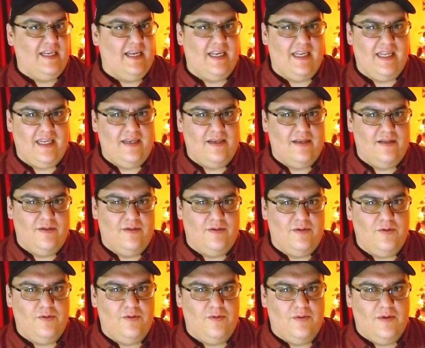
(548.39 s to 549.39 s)
I need a
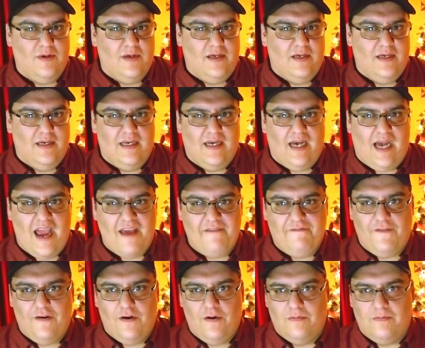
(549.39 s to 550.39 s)
new
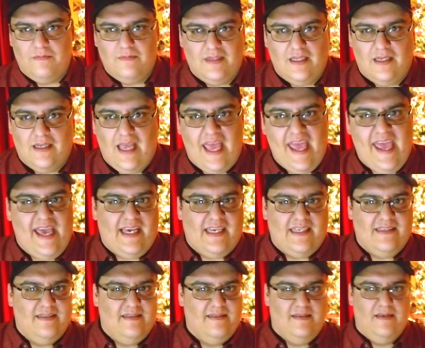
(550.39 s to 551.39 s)
iPhone, the
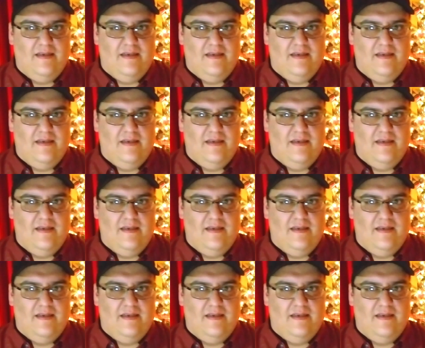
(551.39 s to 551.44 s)
X.